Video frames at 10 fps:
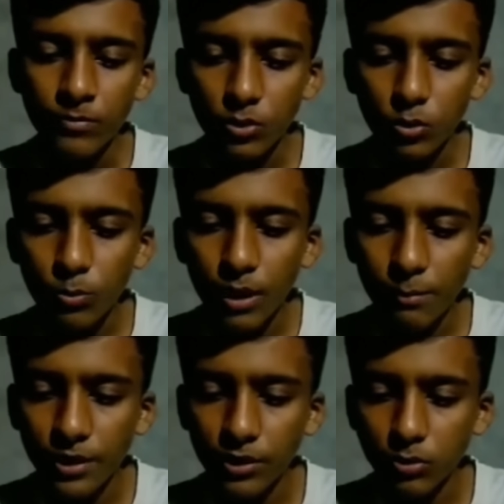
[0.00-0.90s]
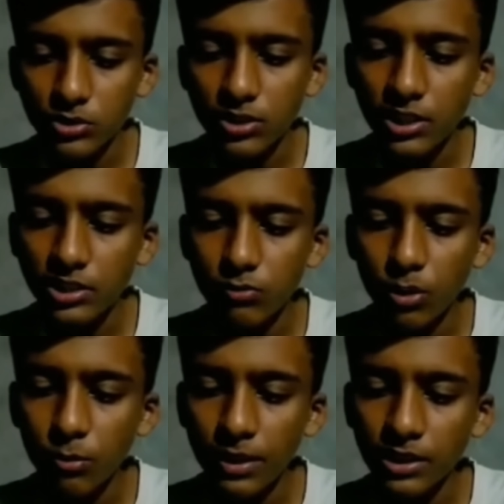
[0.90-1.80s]
two by mitosis. It is
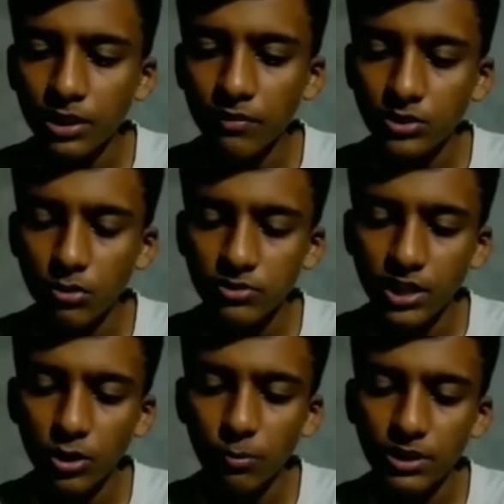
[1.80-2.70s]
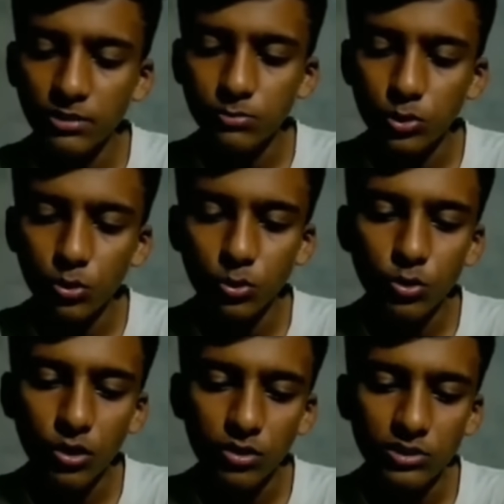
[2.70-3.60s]
followed by the division of cytoplasm, so two
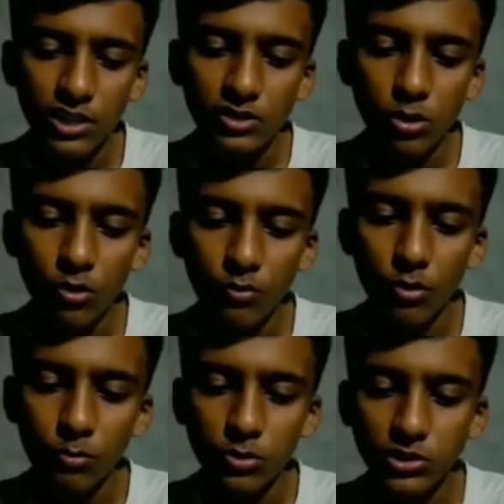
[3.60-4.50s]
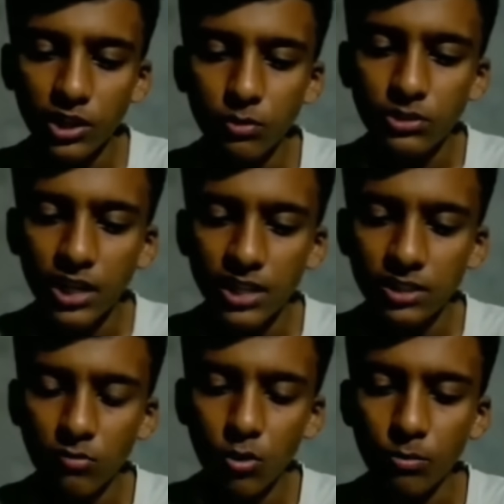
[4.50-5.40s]
daughter cells of almost equal size are
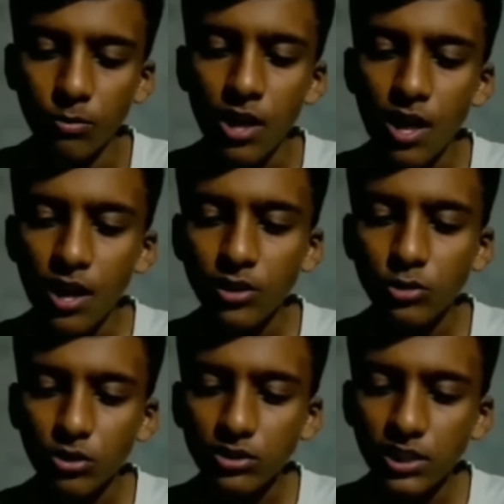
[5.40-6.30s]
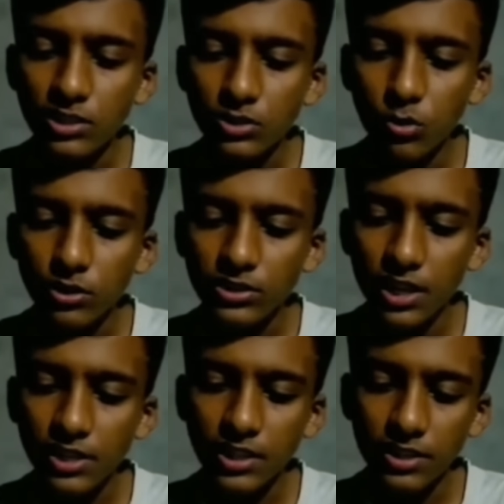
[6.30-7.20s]
formed. Daughter cells grow in
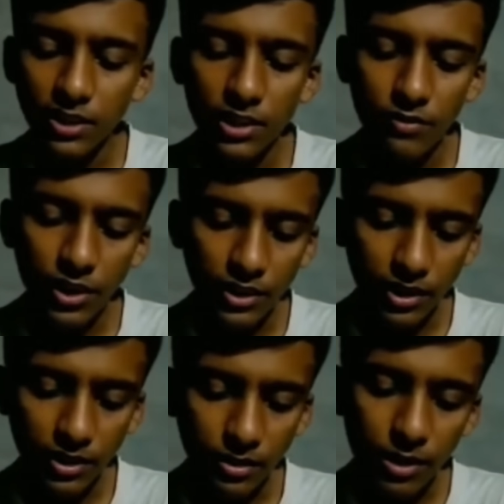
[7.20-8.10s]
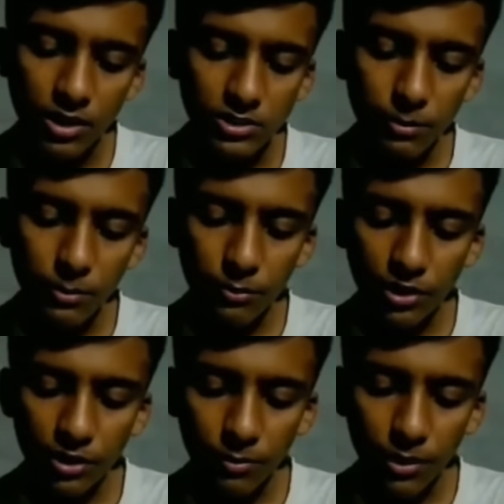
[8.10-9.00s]
size and then divide again. Some
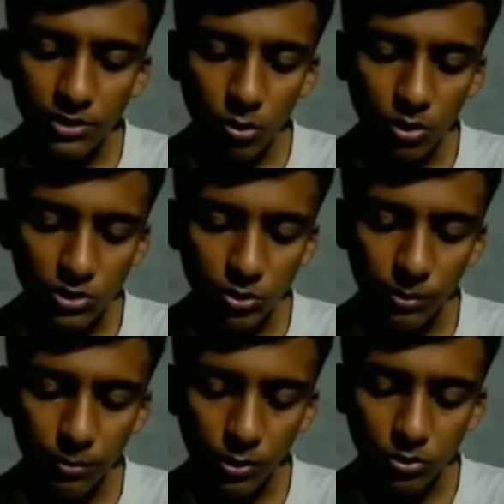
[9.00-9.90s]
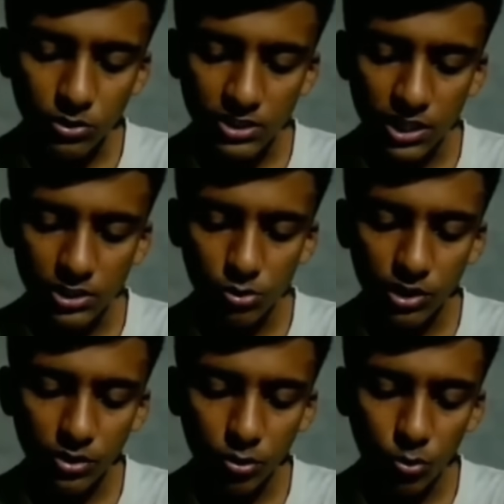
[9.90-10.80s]
invertebrates also reproduce
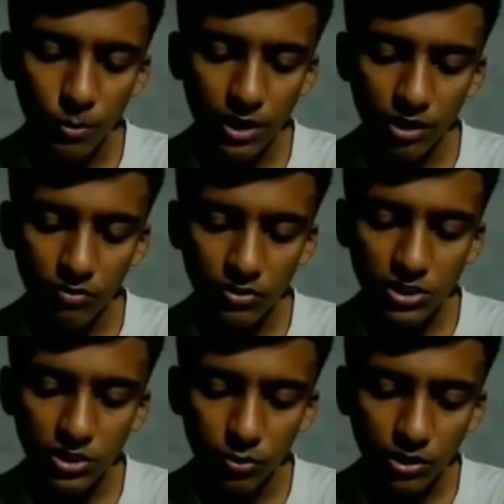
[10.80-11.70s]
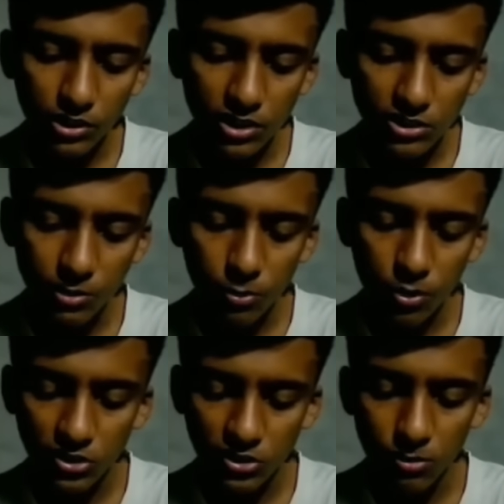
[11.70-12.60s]
asexually through binary fission. During this
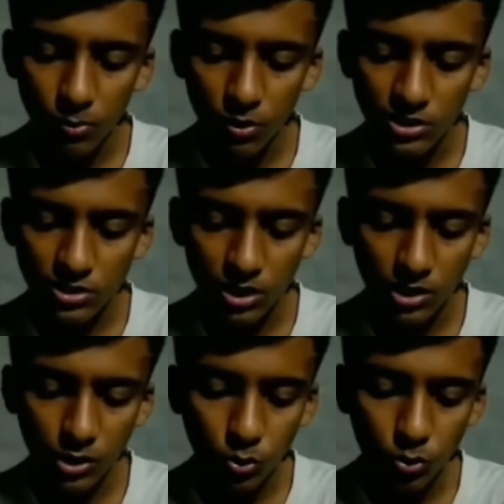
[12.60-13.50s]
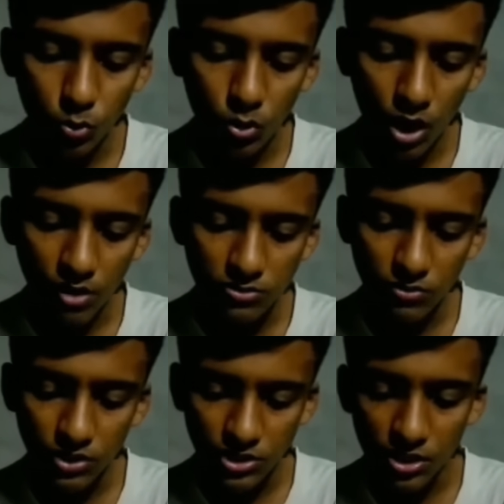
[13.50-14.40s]
reproduction, body is cut into two halves
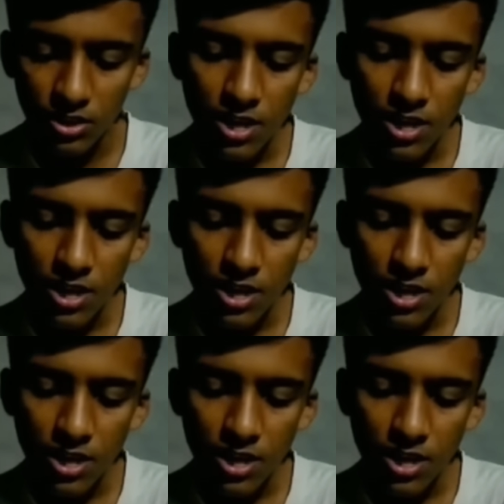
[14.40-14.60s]
fission